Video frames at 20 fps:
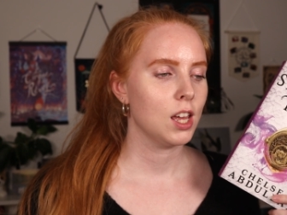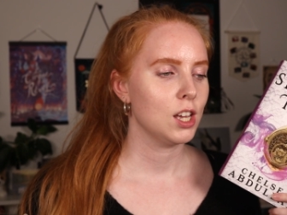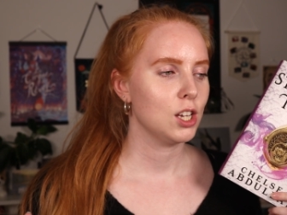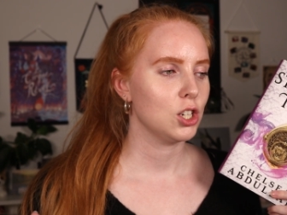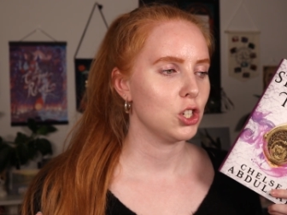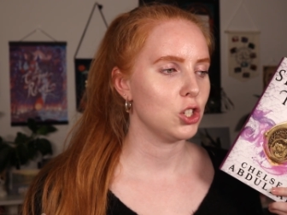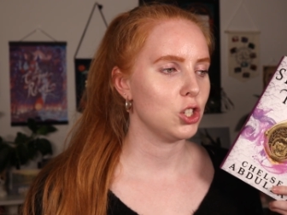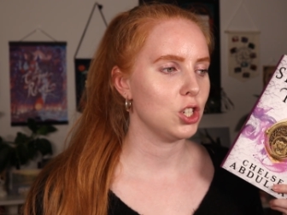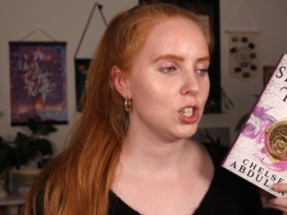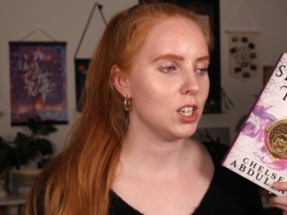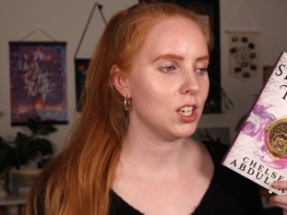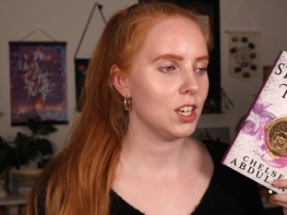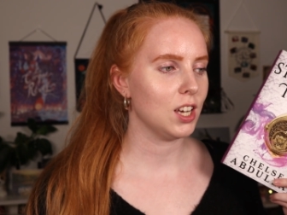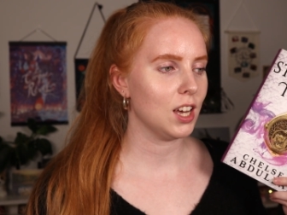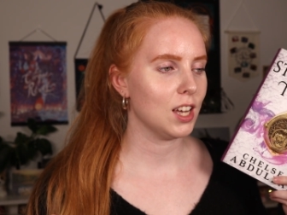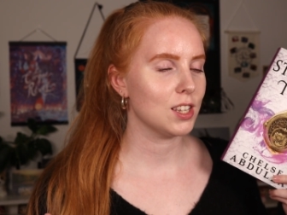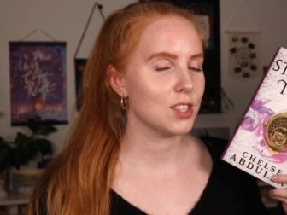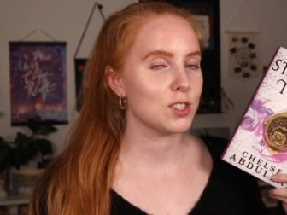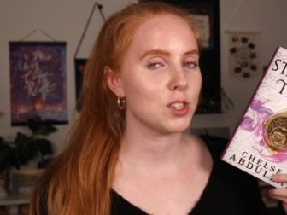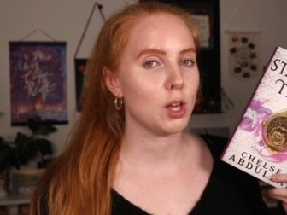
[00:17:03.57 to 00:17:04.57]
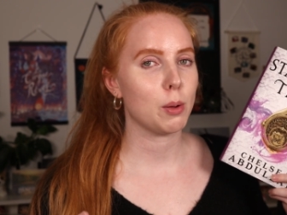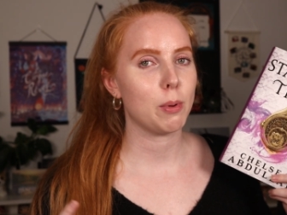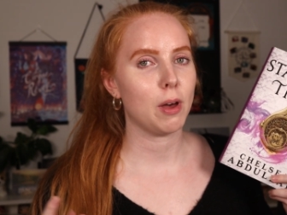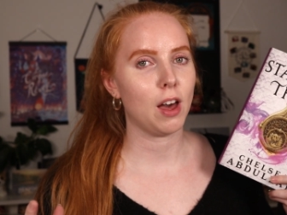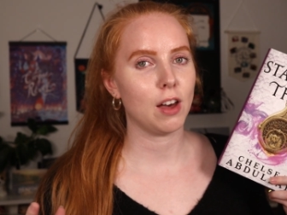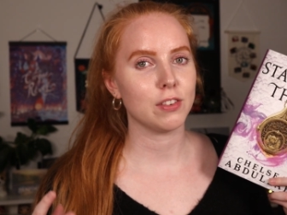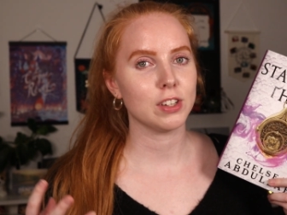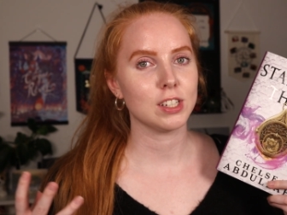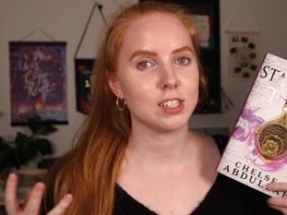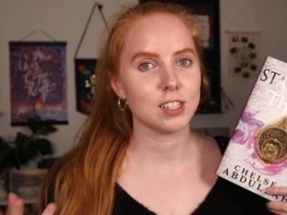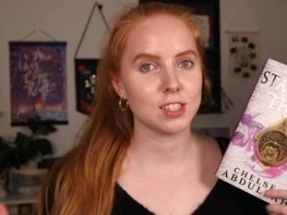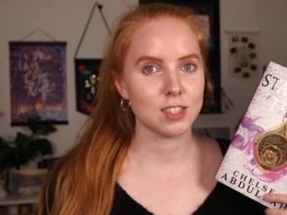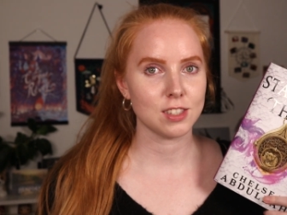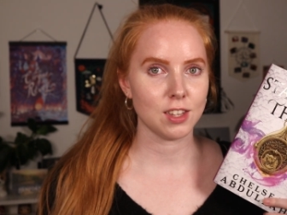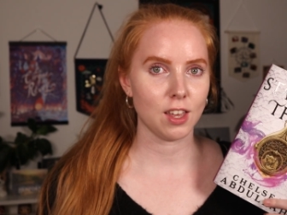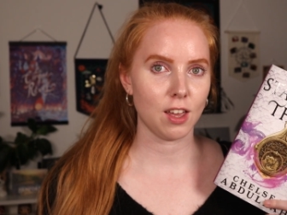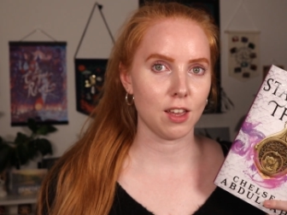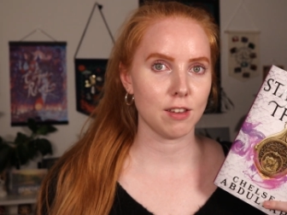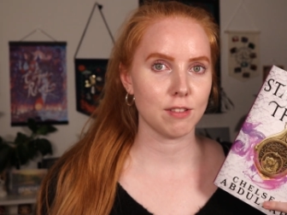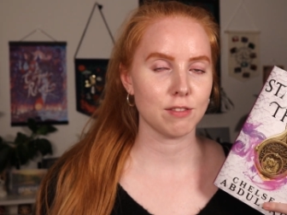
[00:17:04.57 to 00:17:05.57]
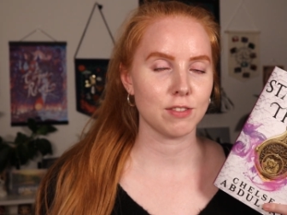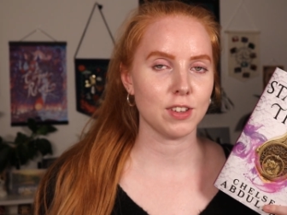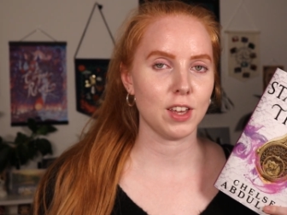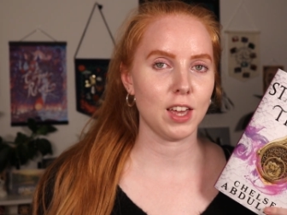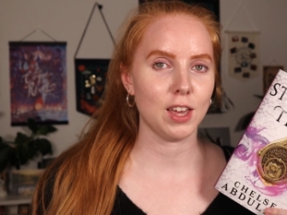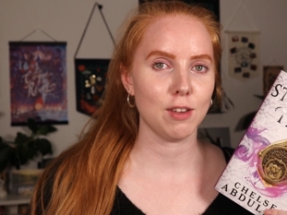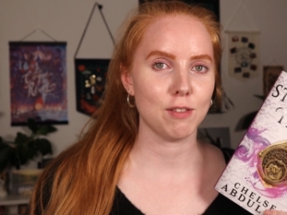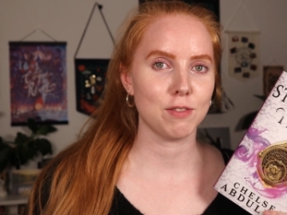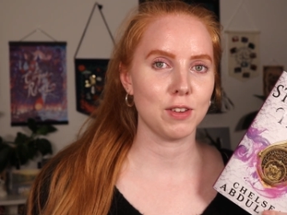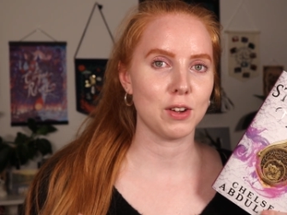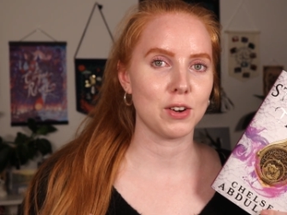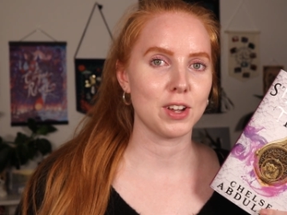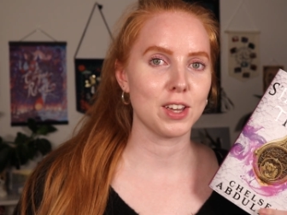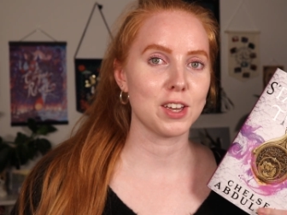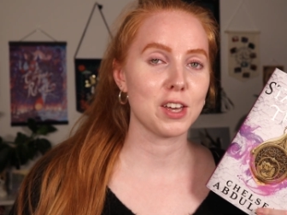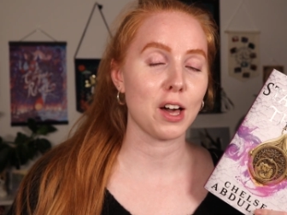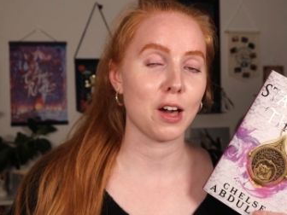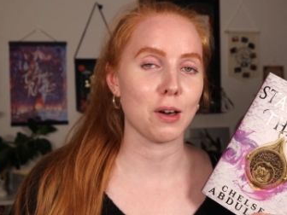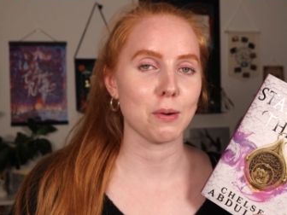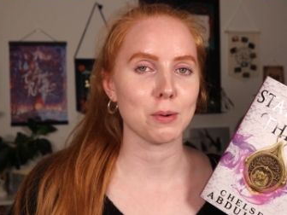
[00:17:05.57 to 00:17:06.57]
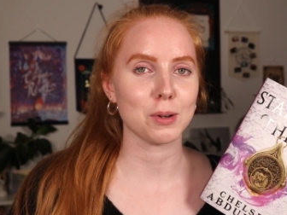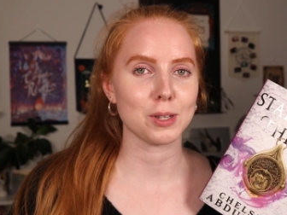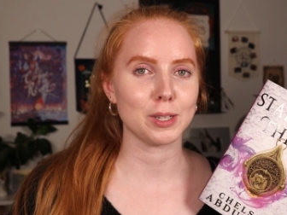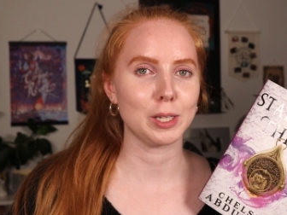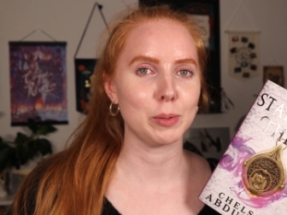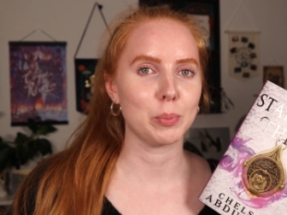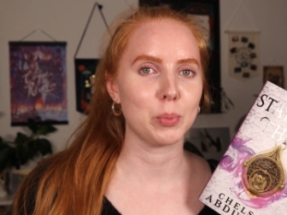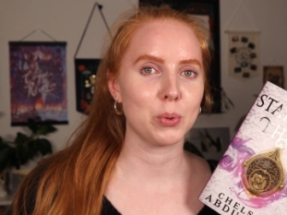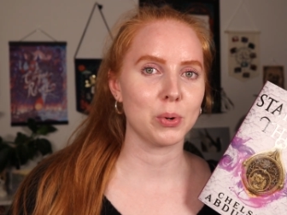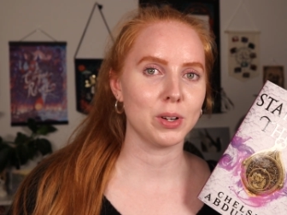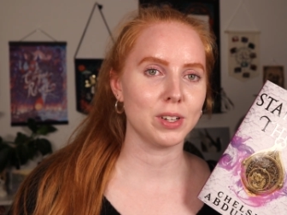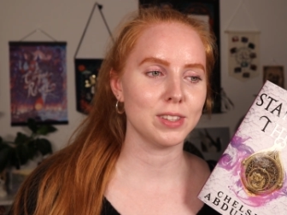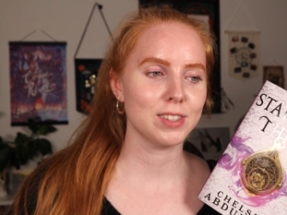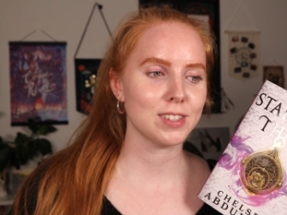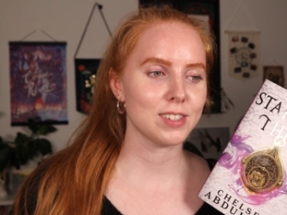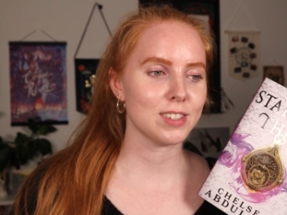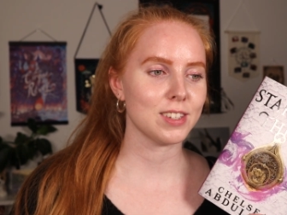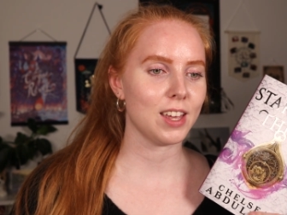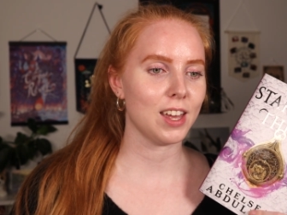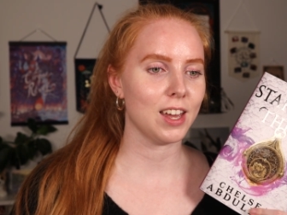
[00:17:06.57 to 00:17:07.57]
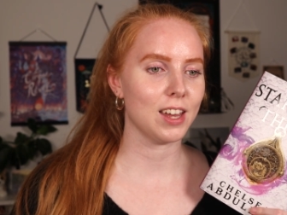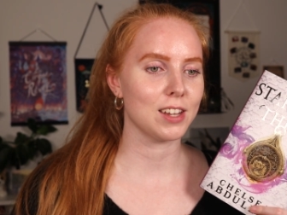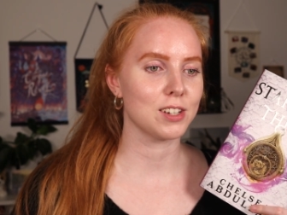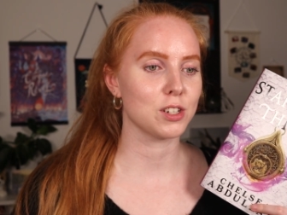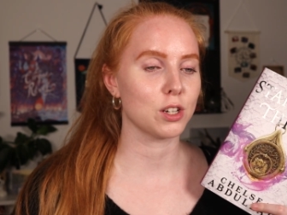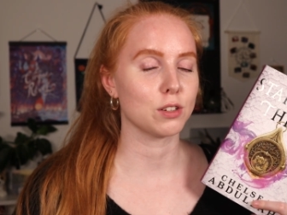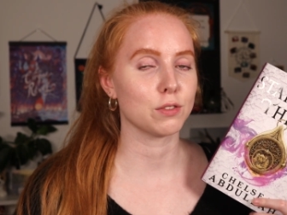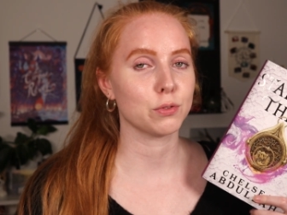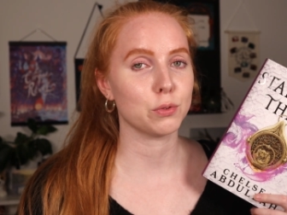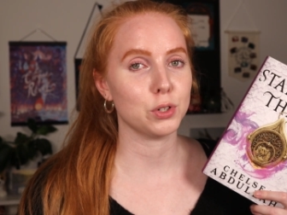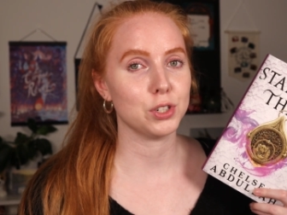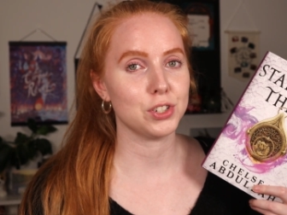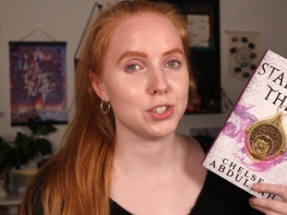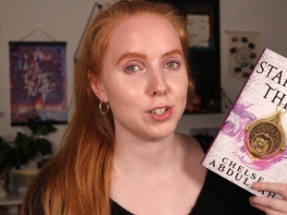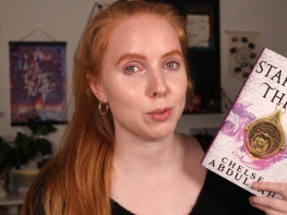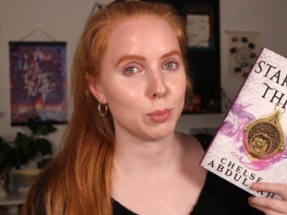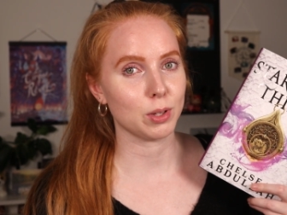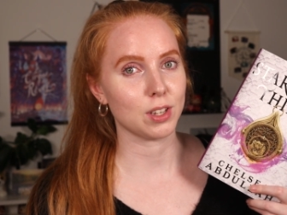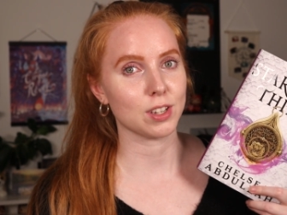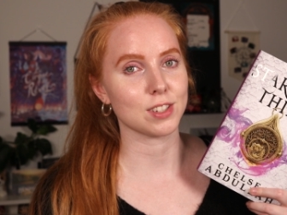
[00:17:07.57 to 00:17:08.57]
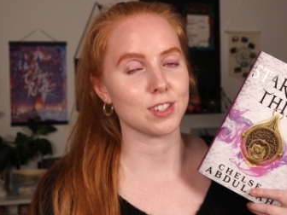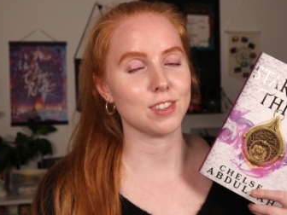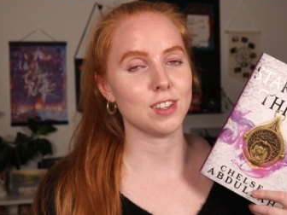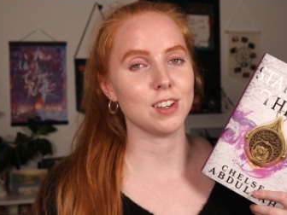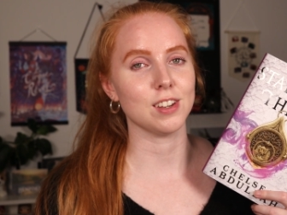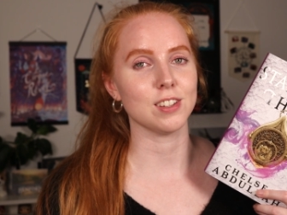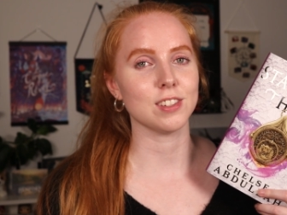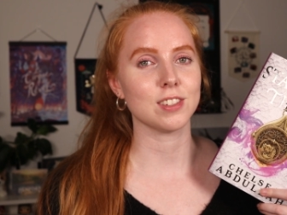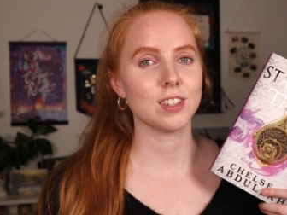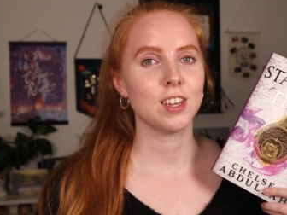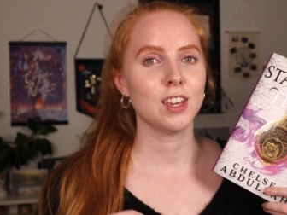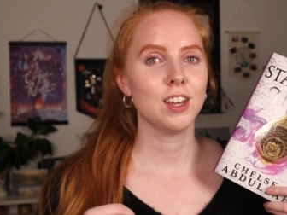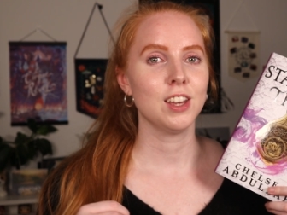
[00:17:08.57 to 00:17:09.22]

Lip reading: she ends up having to save a very cowardly prince, and unfortunately because of this,